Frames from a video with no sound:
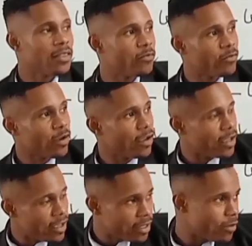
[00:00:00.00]
the
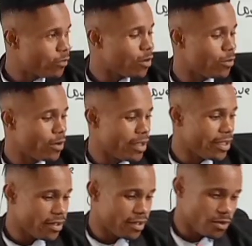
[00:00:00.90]
vowel
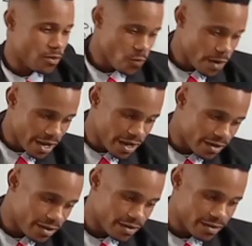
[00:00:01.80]
a,
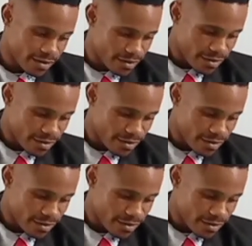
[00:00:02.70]
wait.